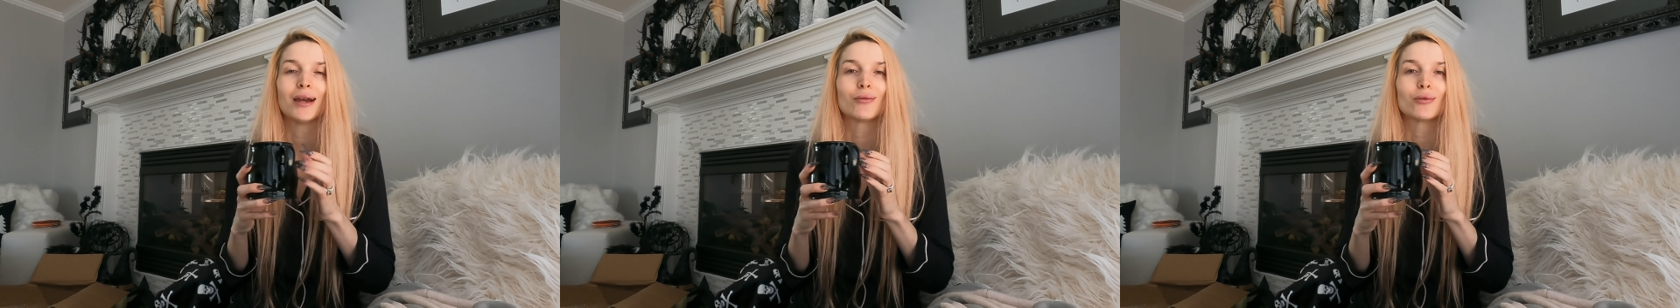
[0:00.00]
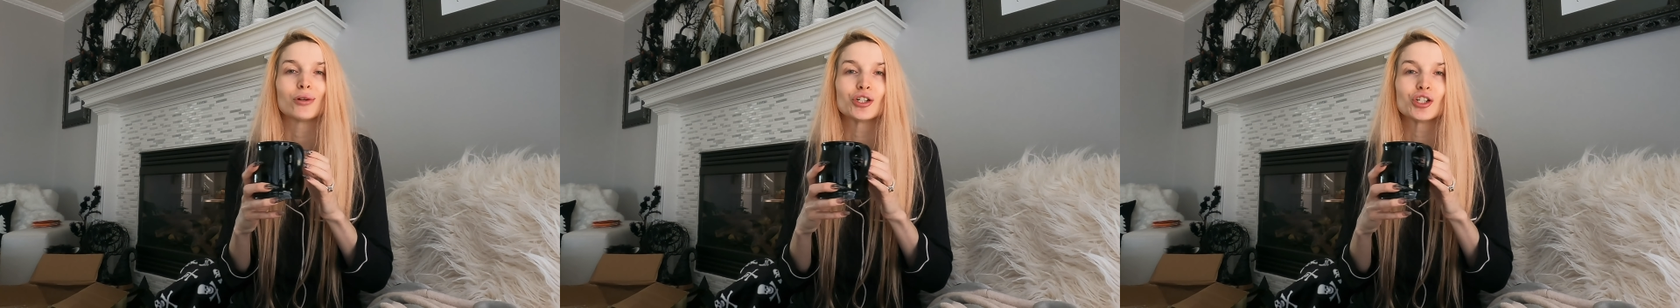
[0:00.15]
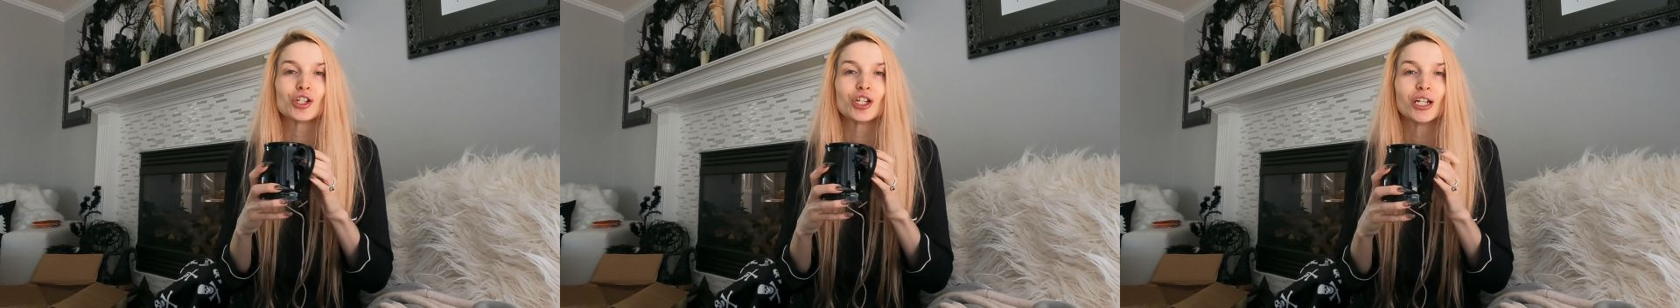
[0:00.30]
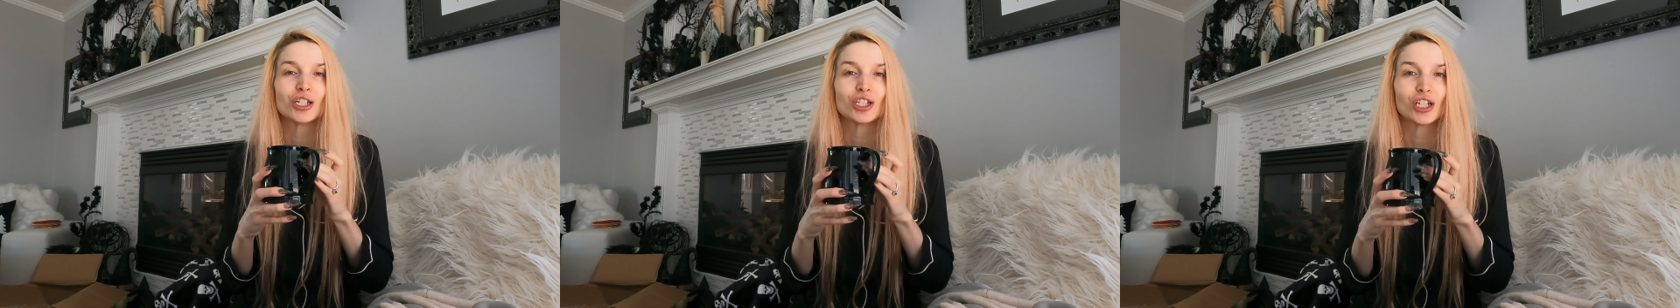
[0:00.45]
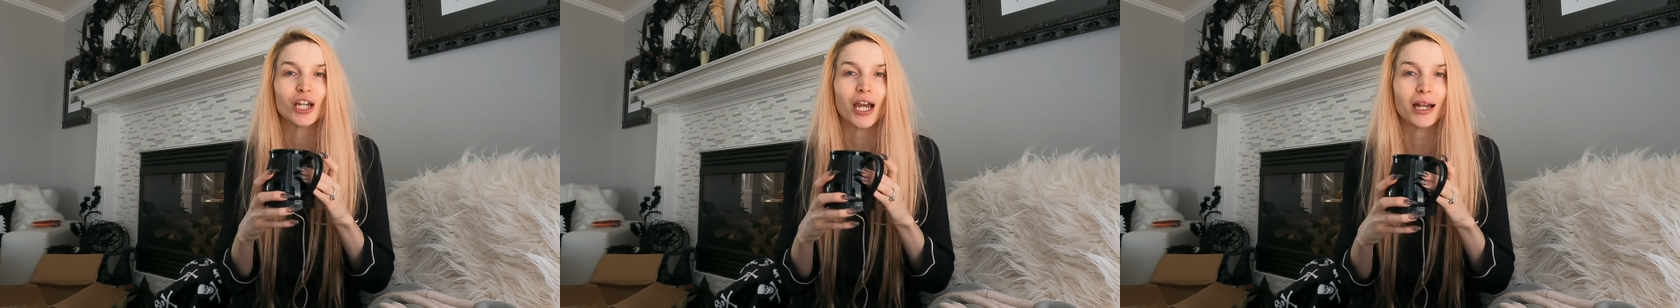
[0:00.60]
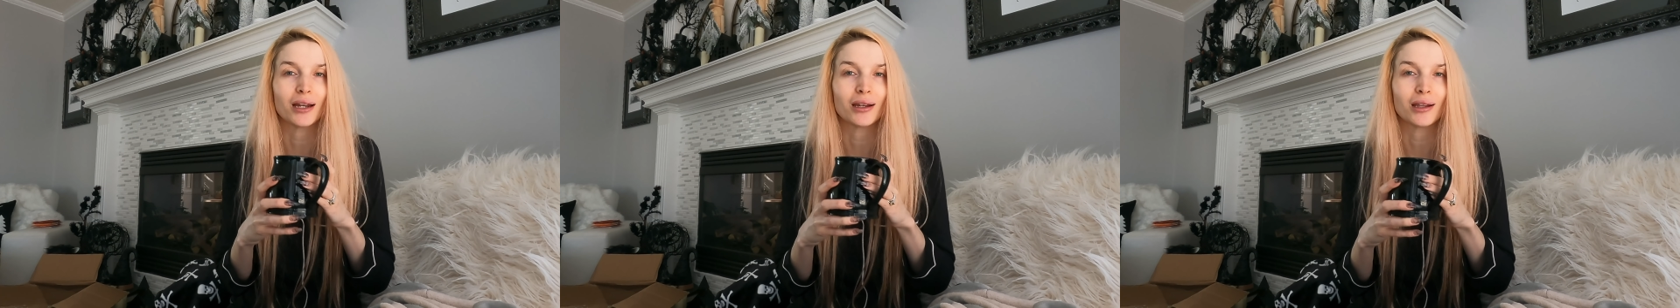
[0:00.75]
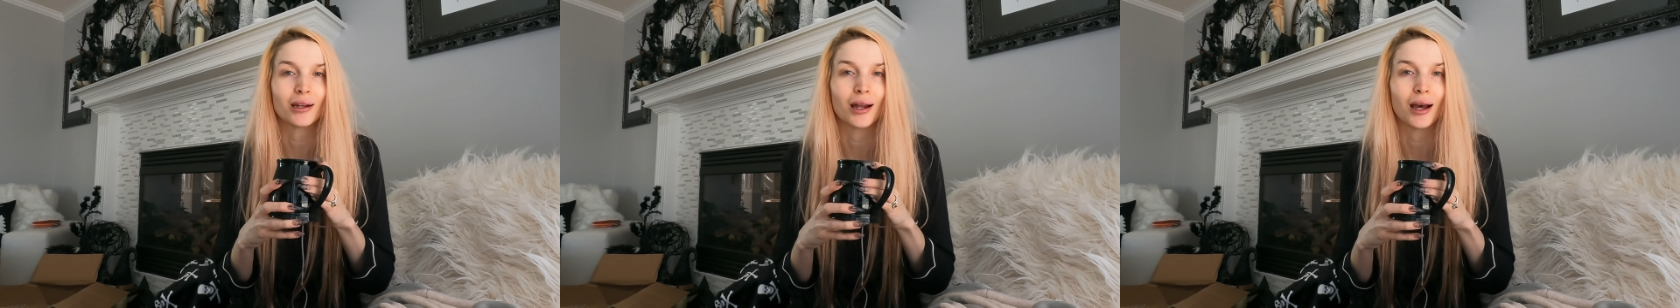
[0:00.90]
and we're chit
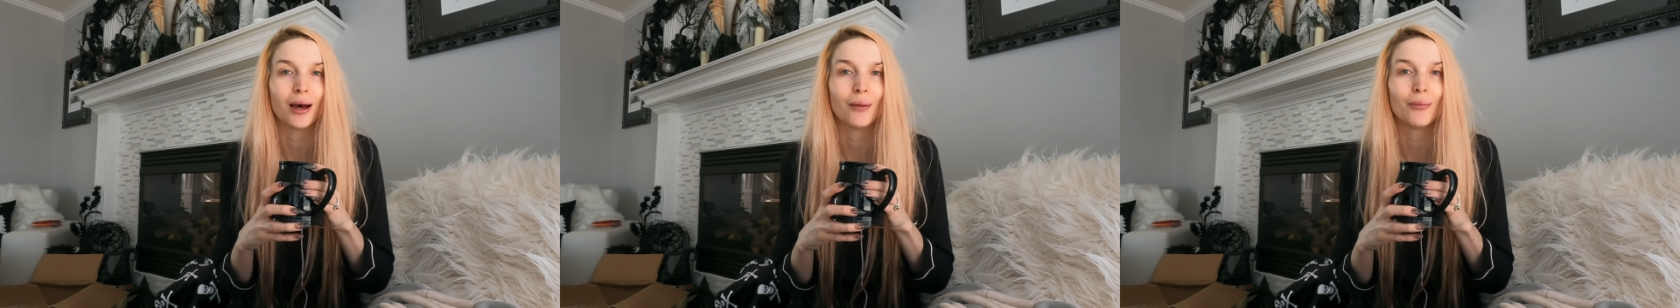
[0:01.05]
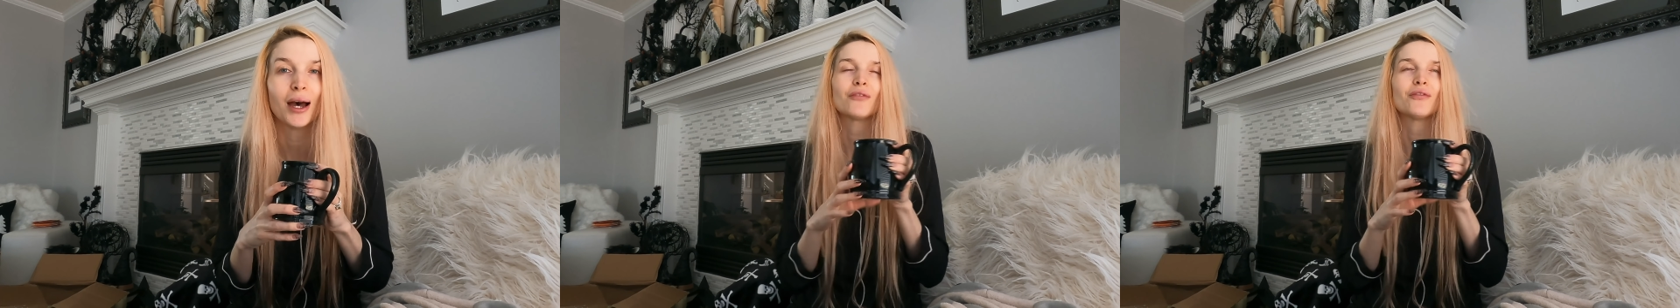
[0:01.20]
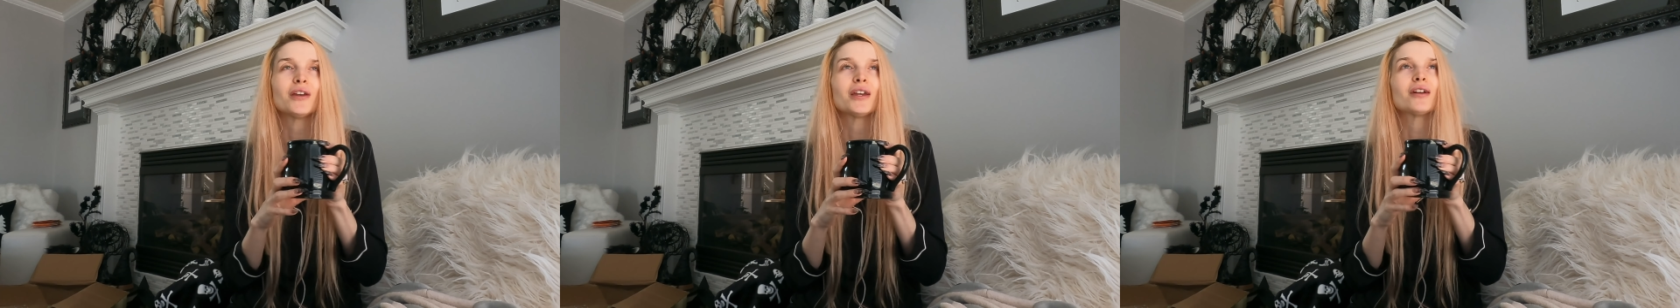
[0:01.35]
chatting it up.